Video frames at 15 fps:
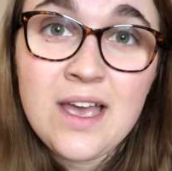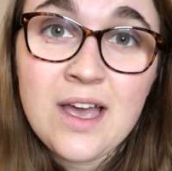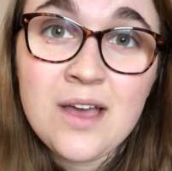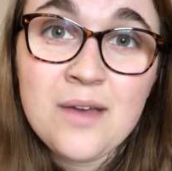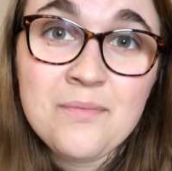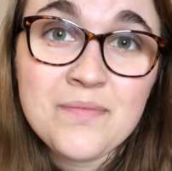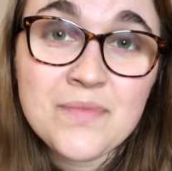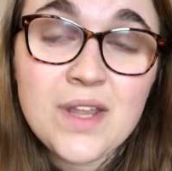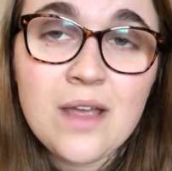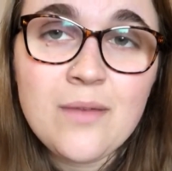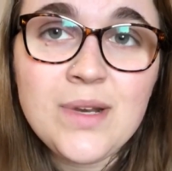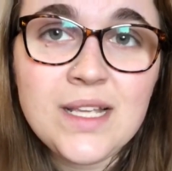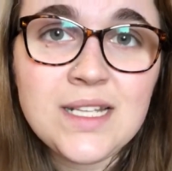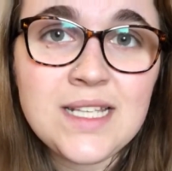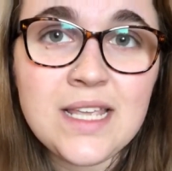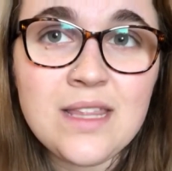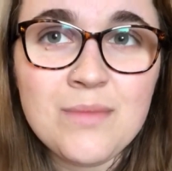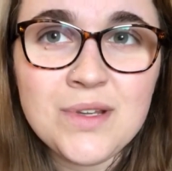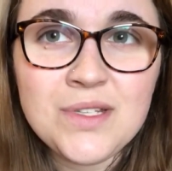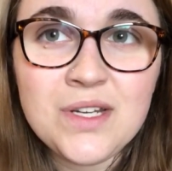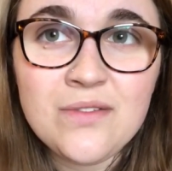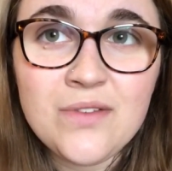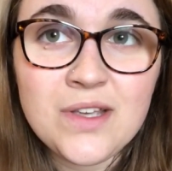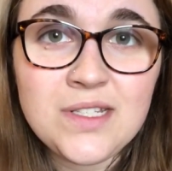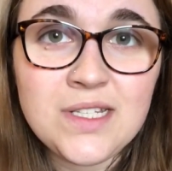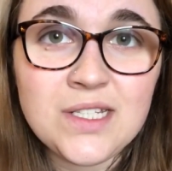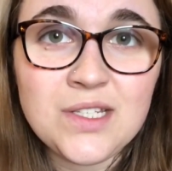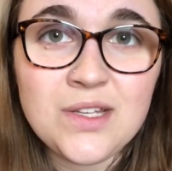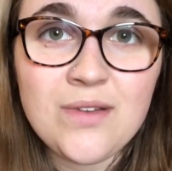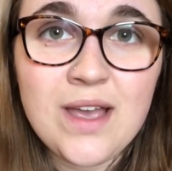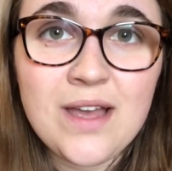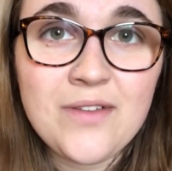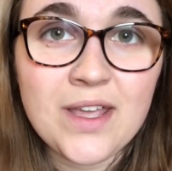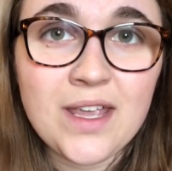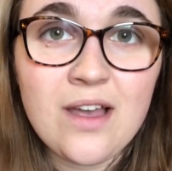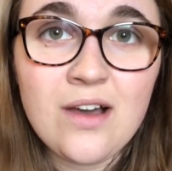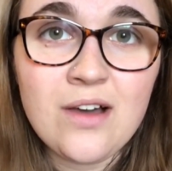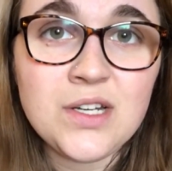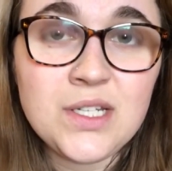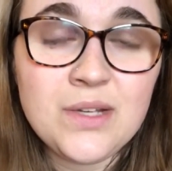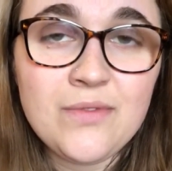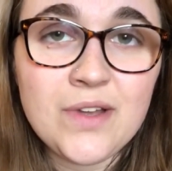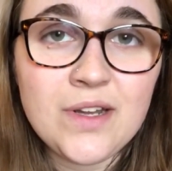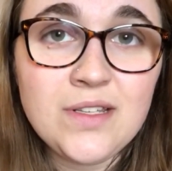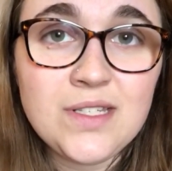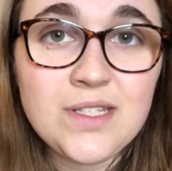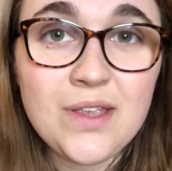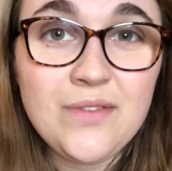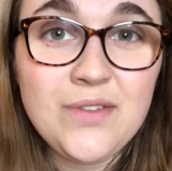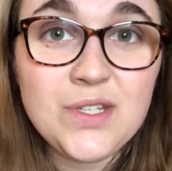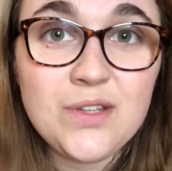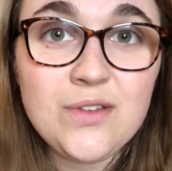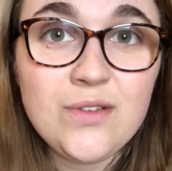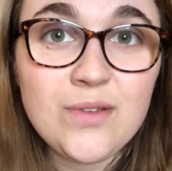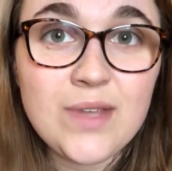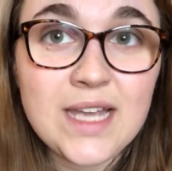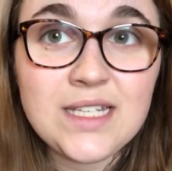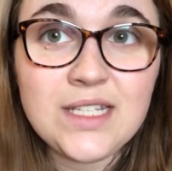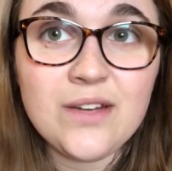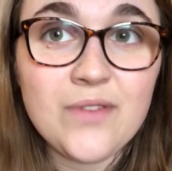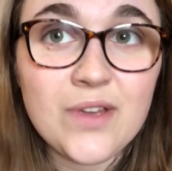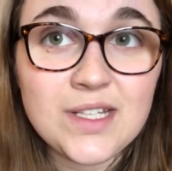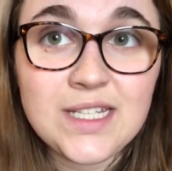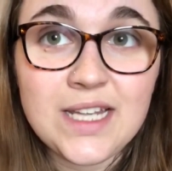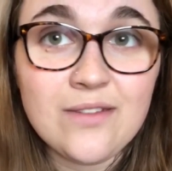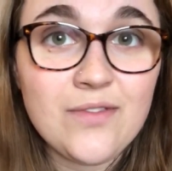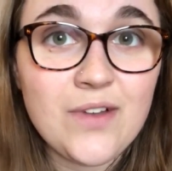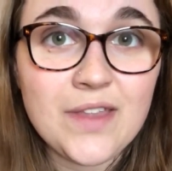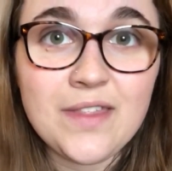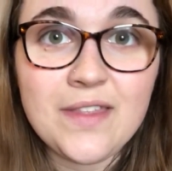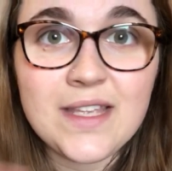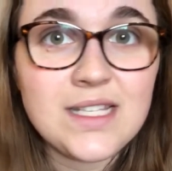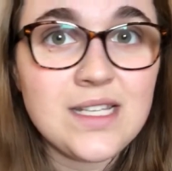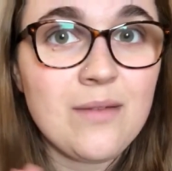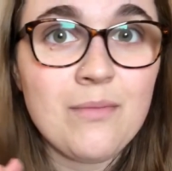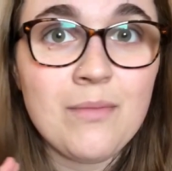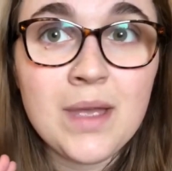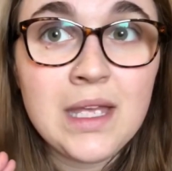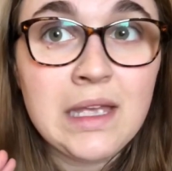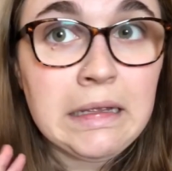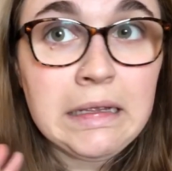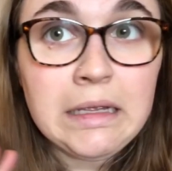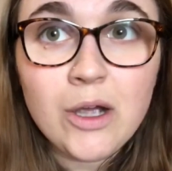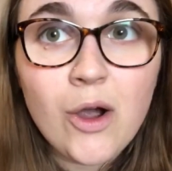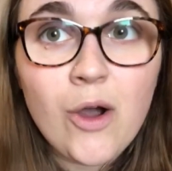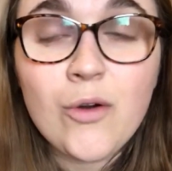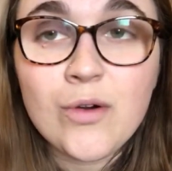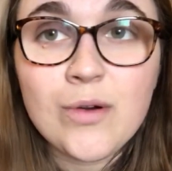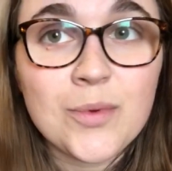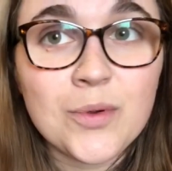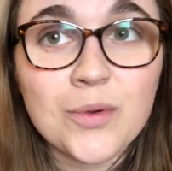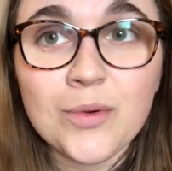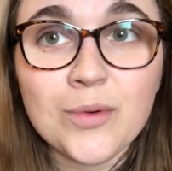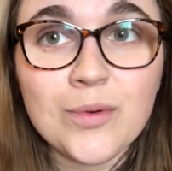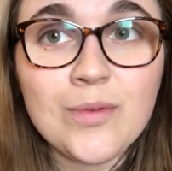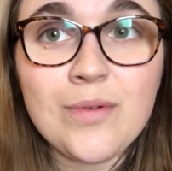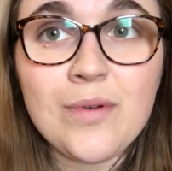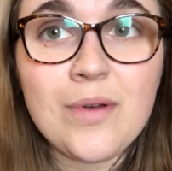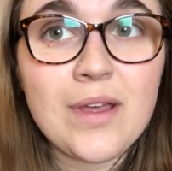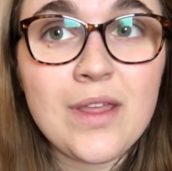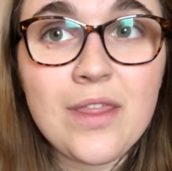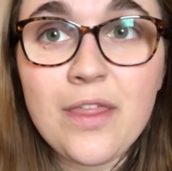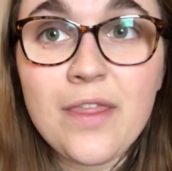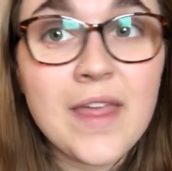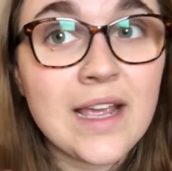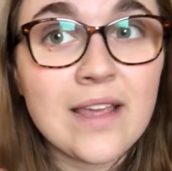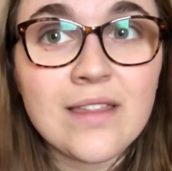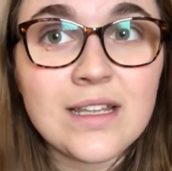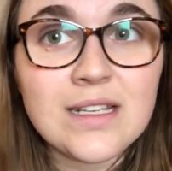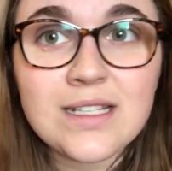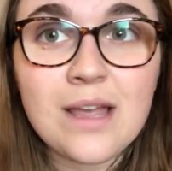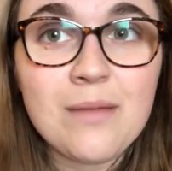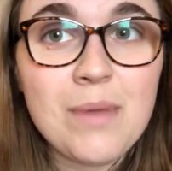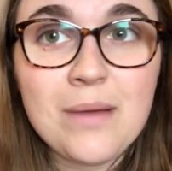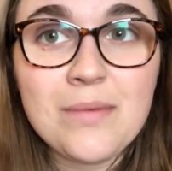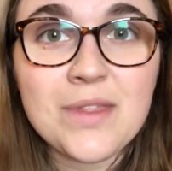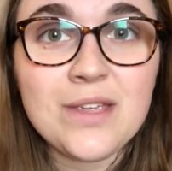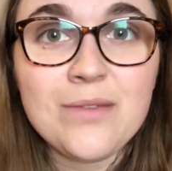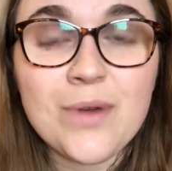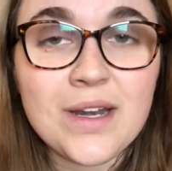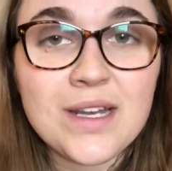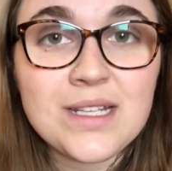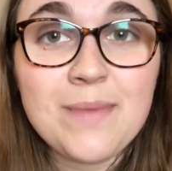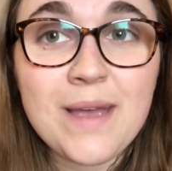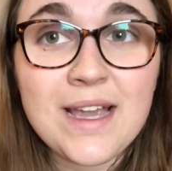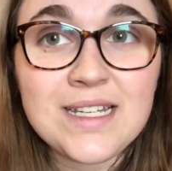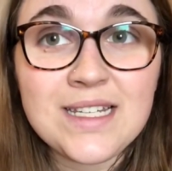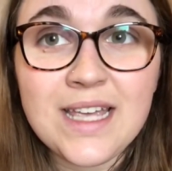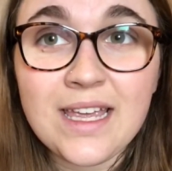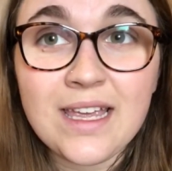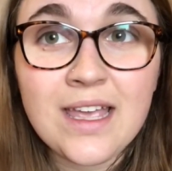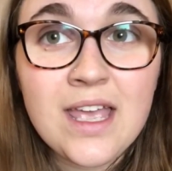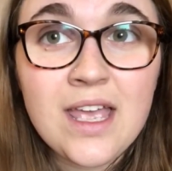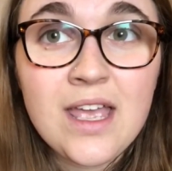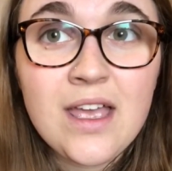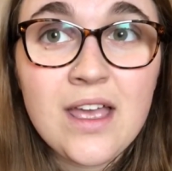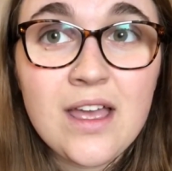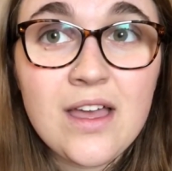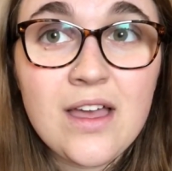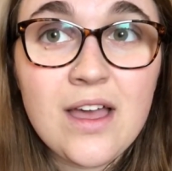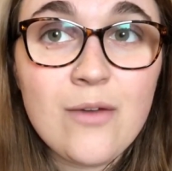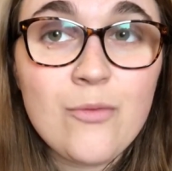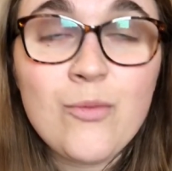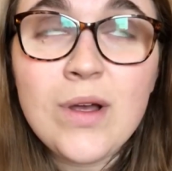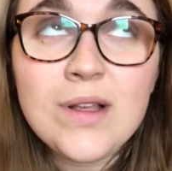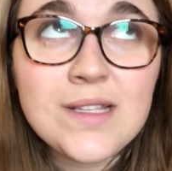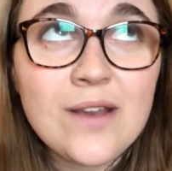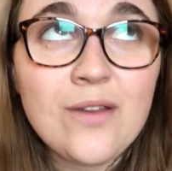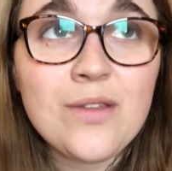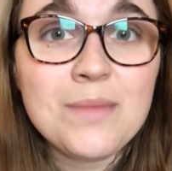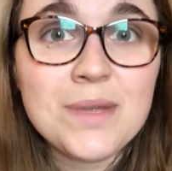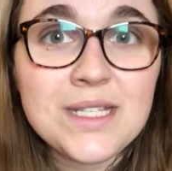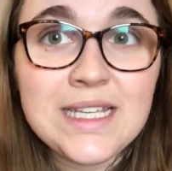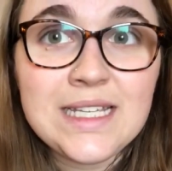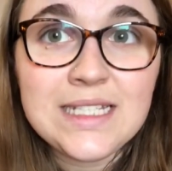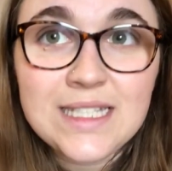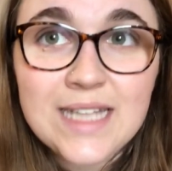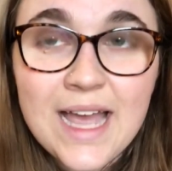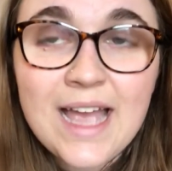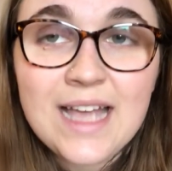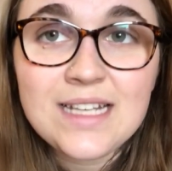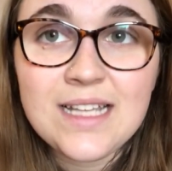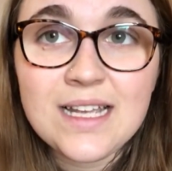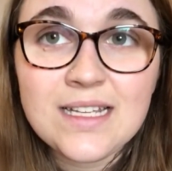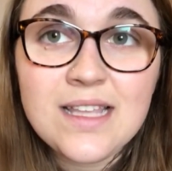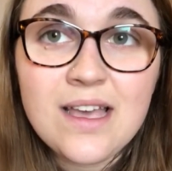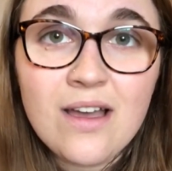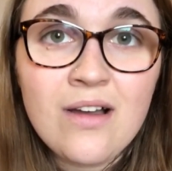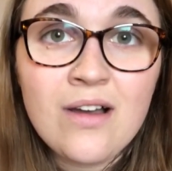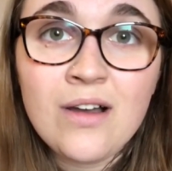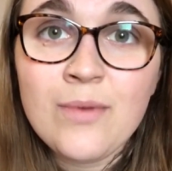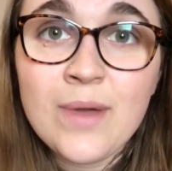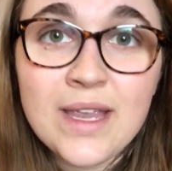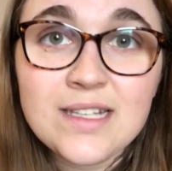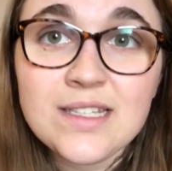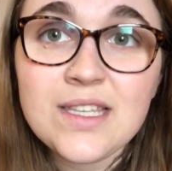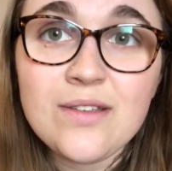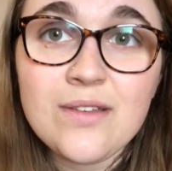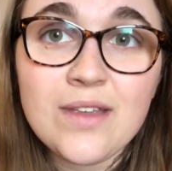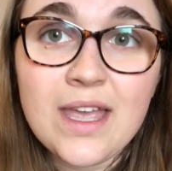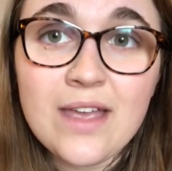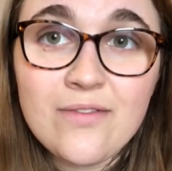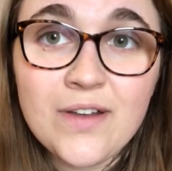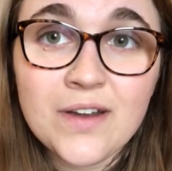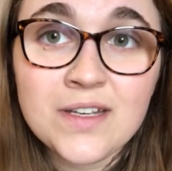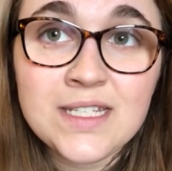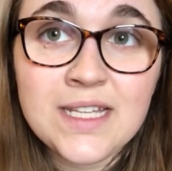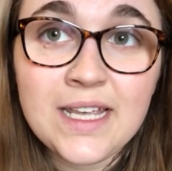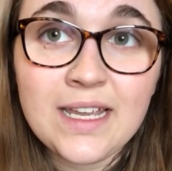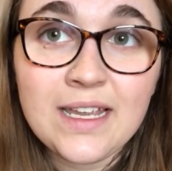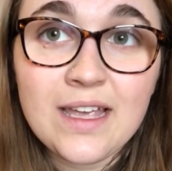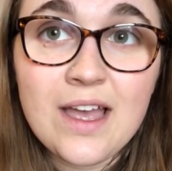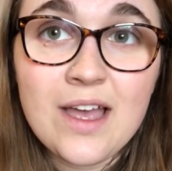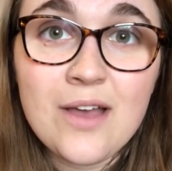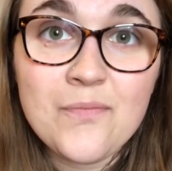I would like to say that most universities do have like hardship funds, so if you do get to university and find that there's some horrible thing that's come up that you weren't expecting, whilst they're not the most easy to access, there are ways that you can get funding.